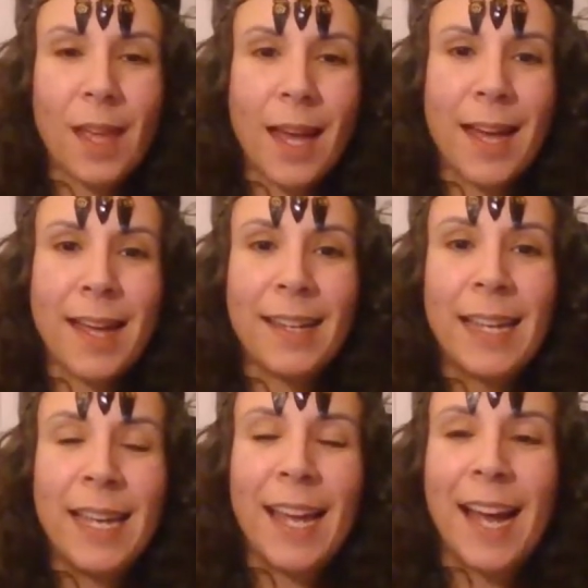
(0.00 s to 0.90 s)

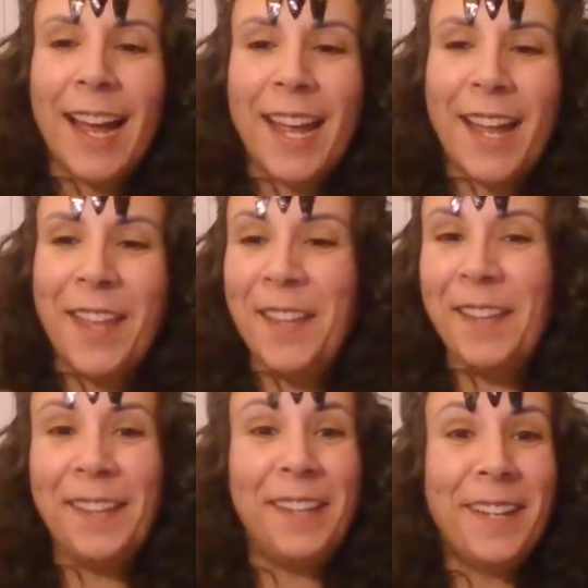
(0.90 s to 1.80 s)

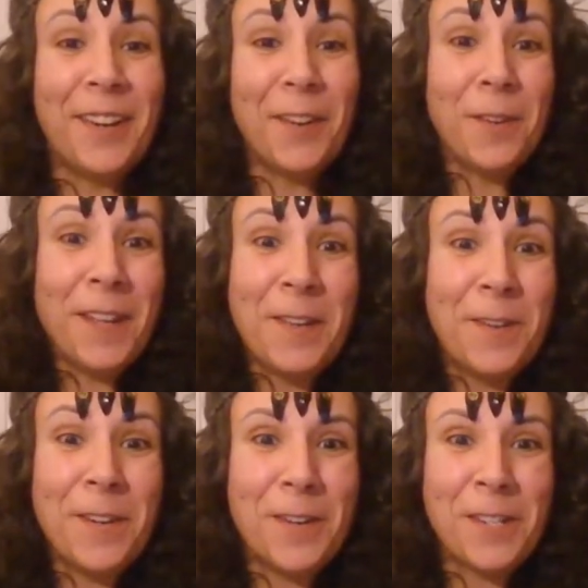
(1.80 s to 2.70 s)
who
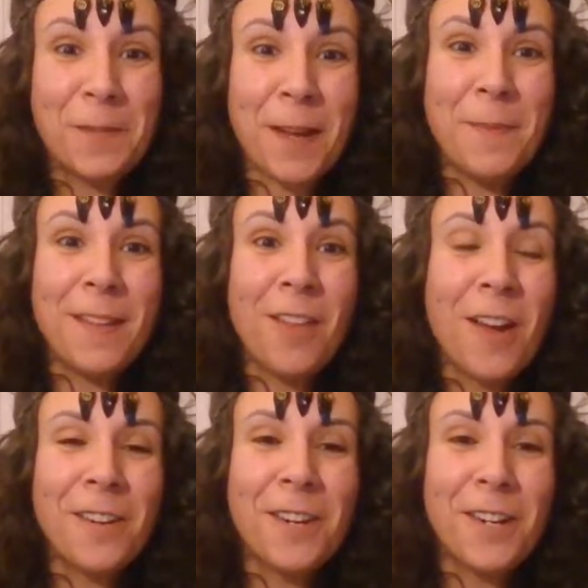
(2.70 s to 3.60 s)
knows, it might be
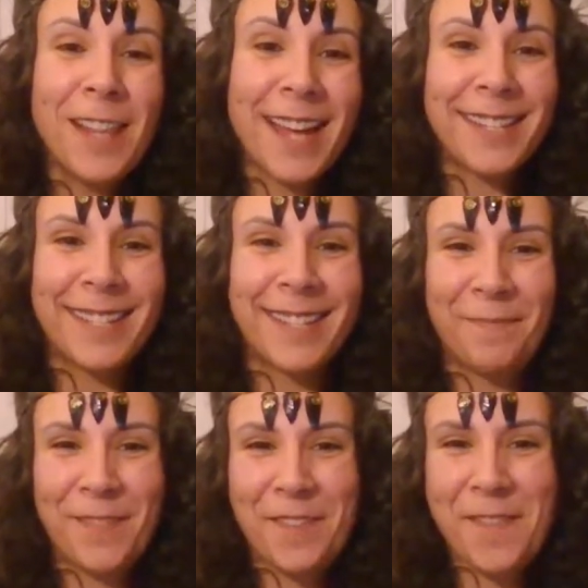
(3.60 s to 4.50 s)
longer or less.
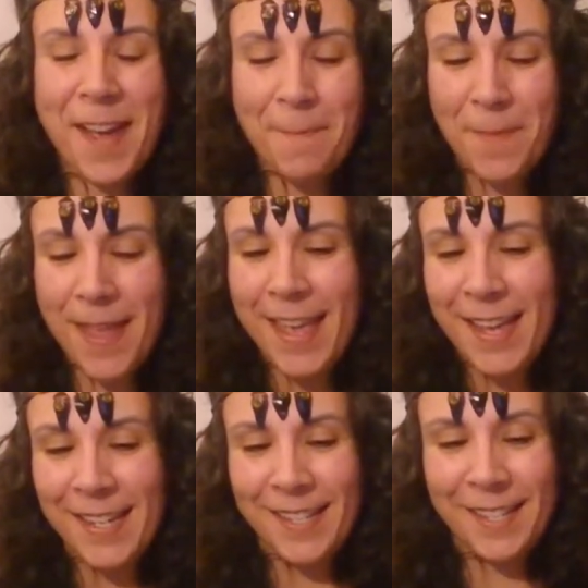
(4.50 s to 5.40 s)
Okay.
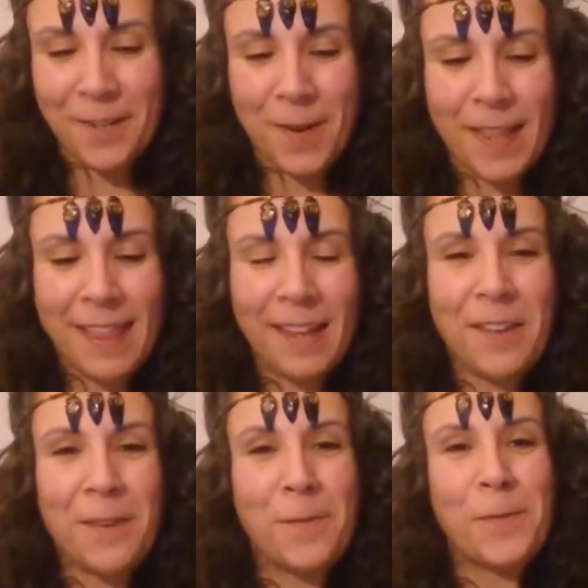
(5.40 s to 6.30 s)
So I
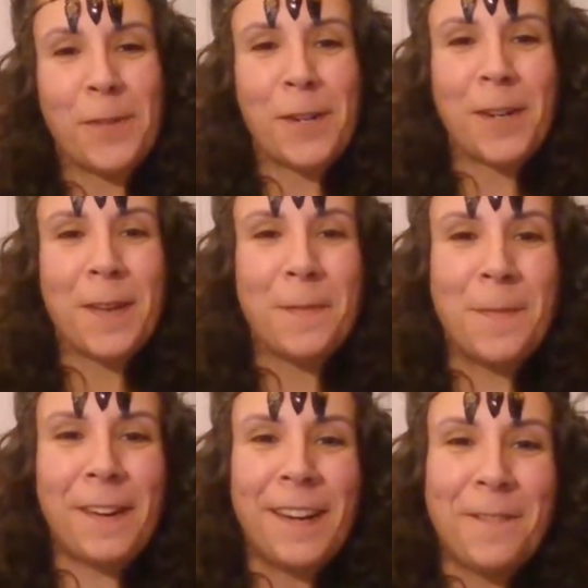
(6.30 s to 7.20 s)
thank you for
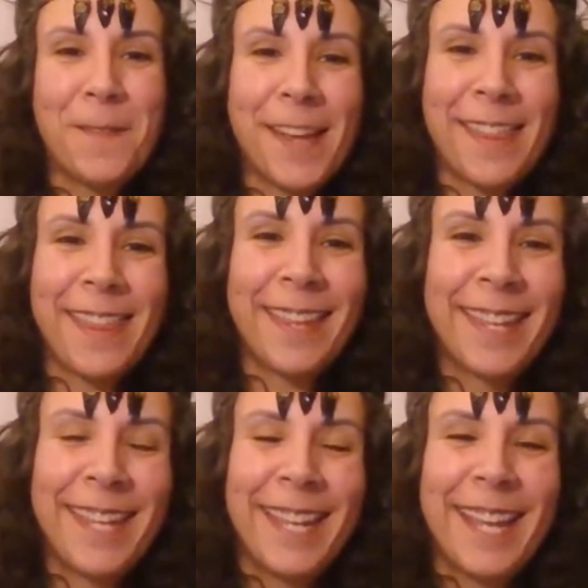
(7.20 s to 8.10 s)
bearing with
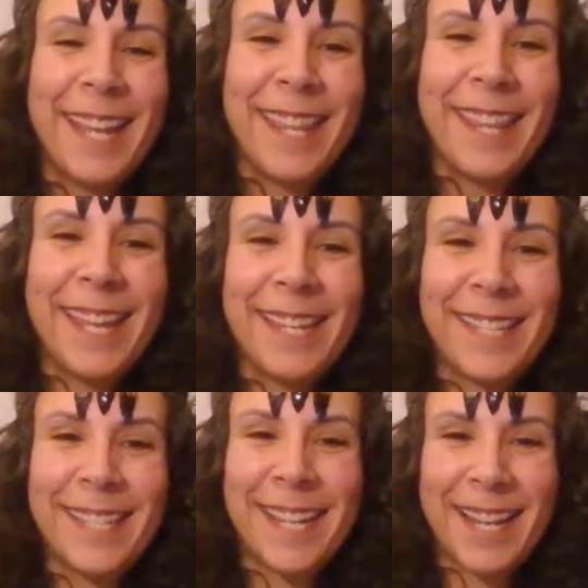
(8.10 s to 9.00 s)

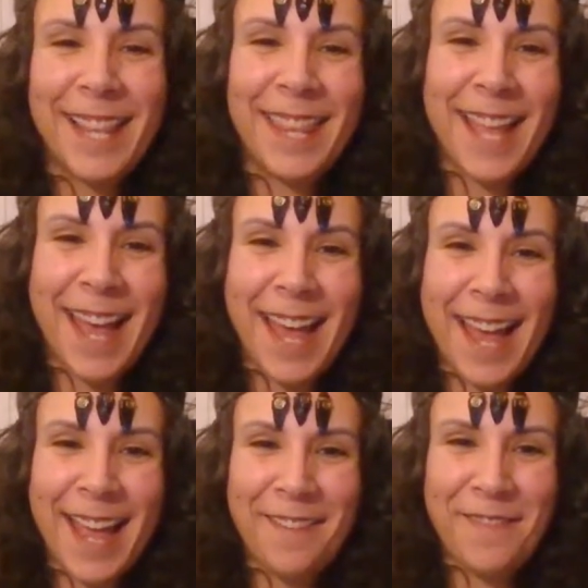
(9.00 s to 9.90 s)
this
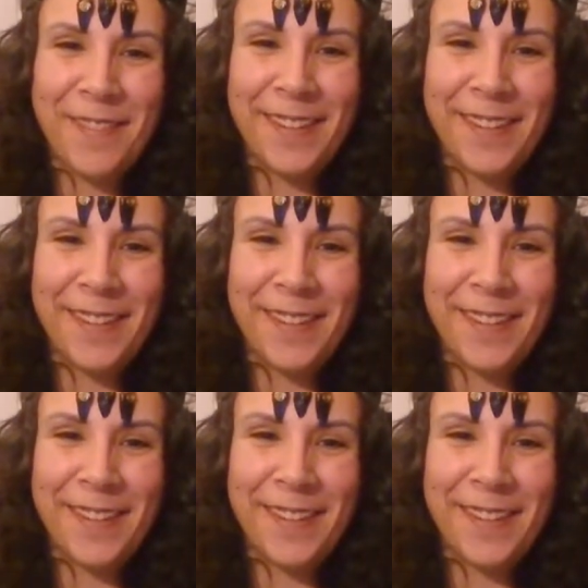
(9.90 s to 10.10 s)
live.